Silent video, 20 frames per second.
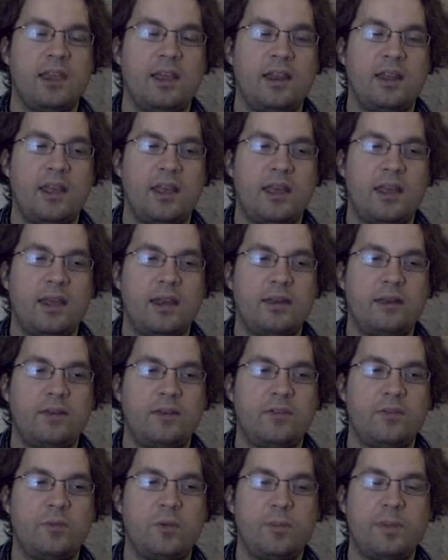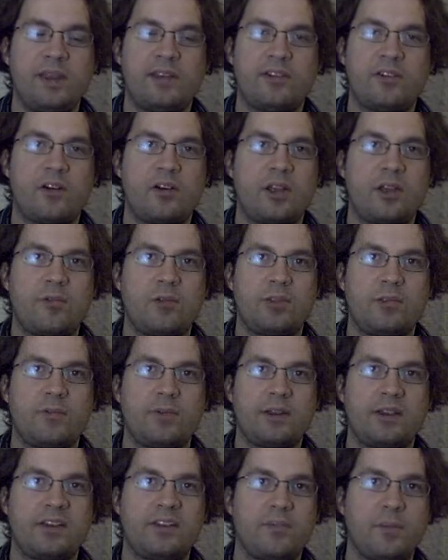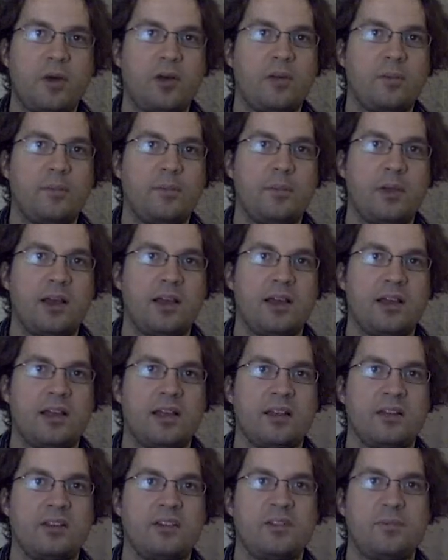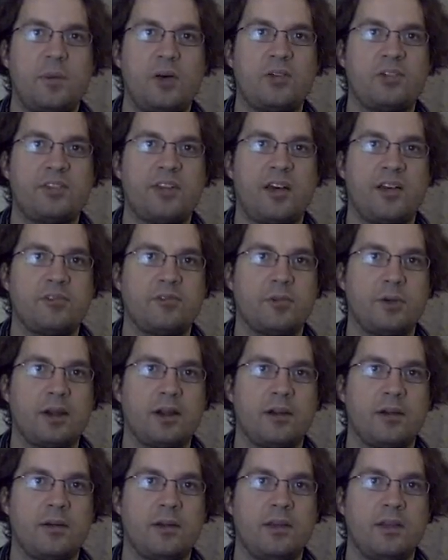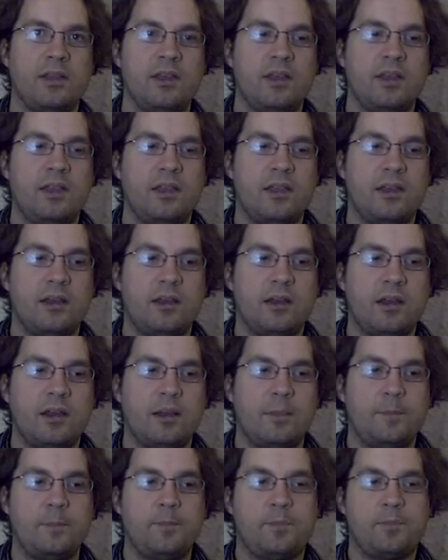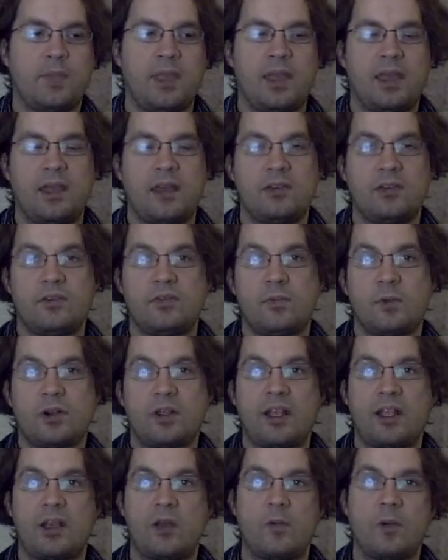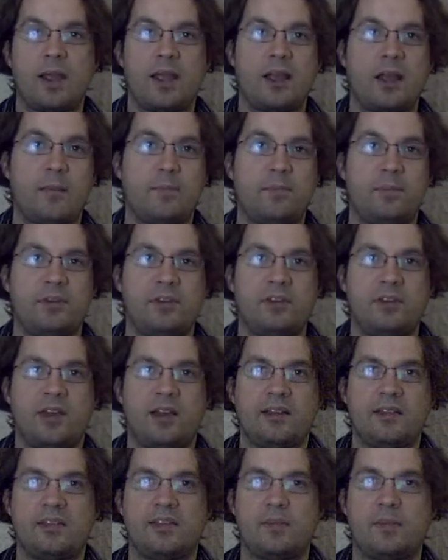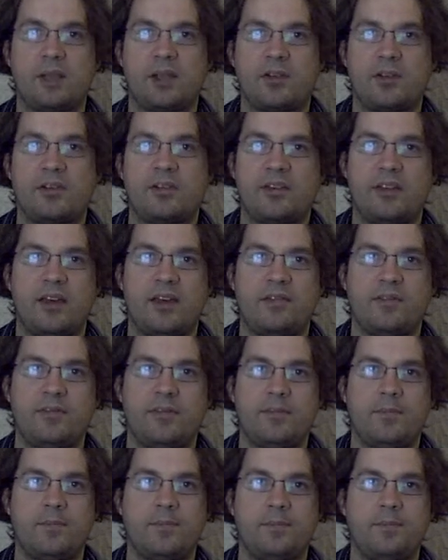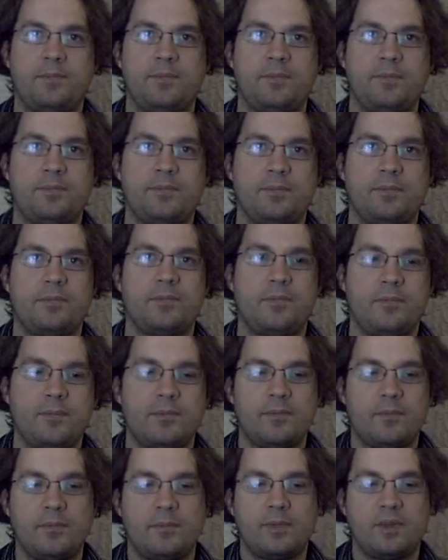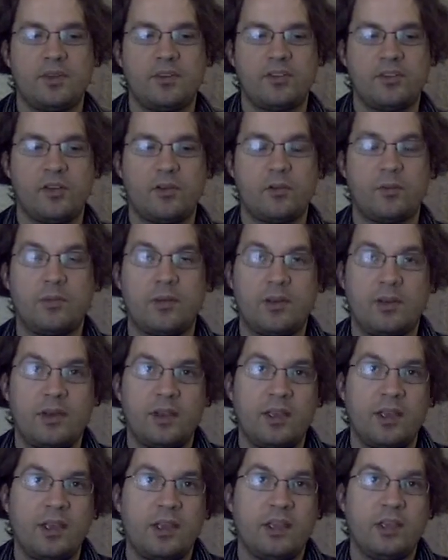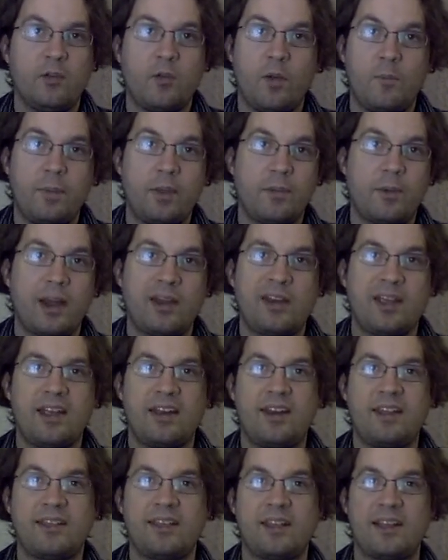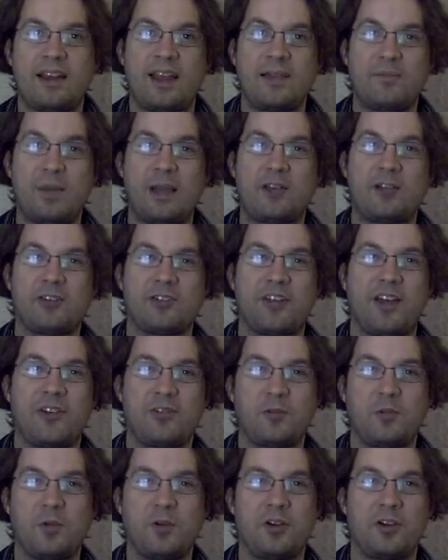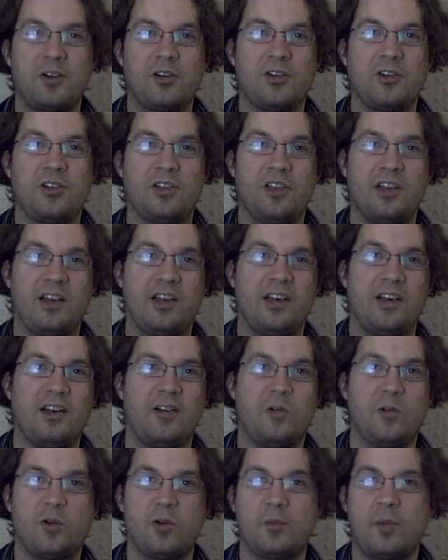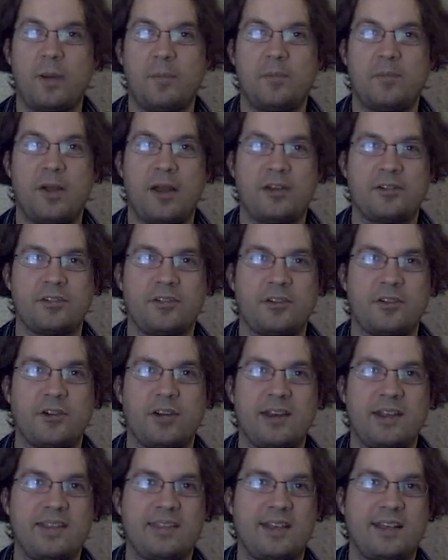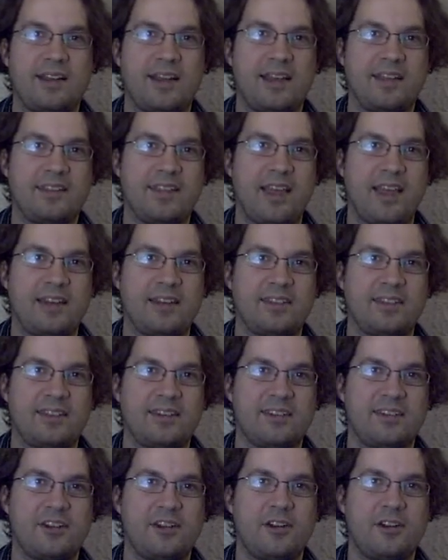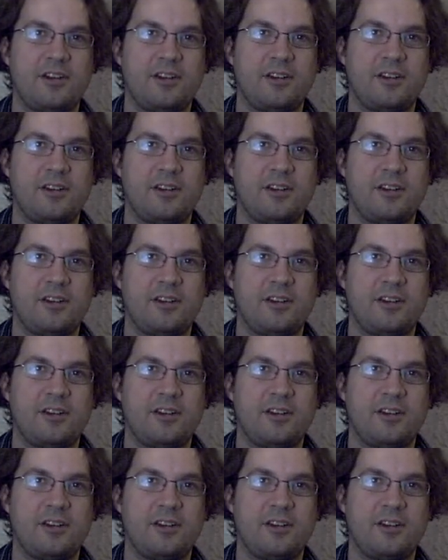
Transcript: and we'll be starting with really small, uh, small software um, and working our way up uh, to the bigger stuff. So you won't be writing anything like Microsoft Word uh, or a web browser or anything like that at the start,